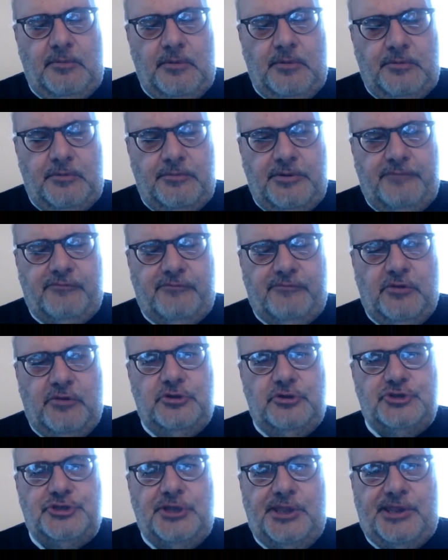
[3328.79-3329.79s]

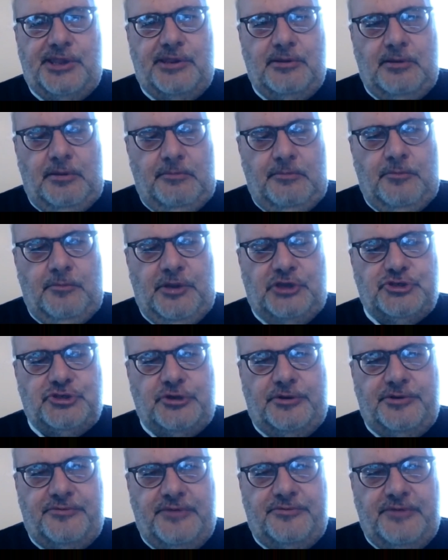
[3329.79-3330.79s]
revolutions which
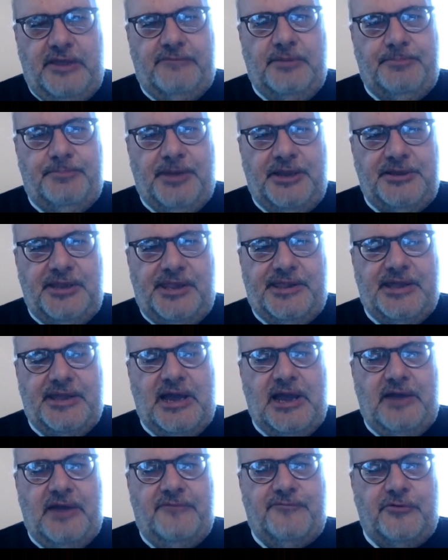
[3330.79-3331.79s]
are driven by
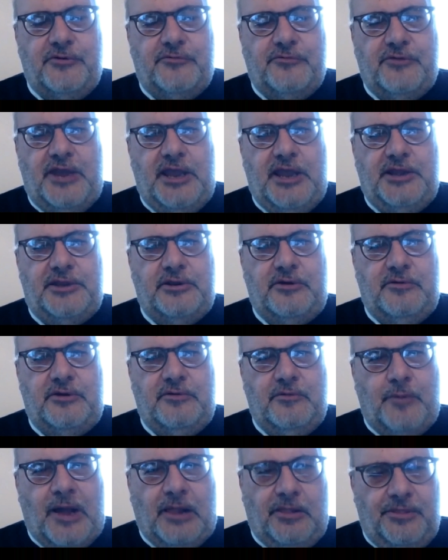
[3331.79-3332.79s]
desire for greater
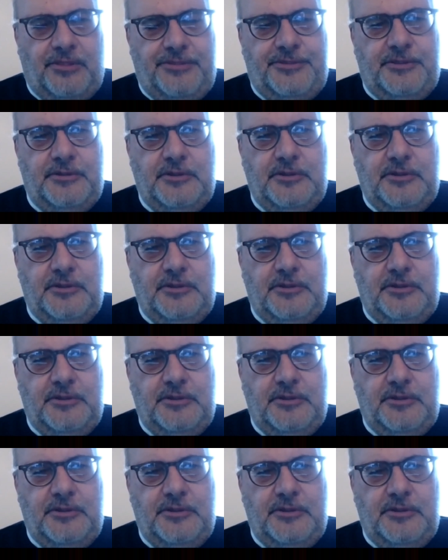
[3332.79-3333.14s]
wealth,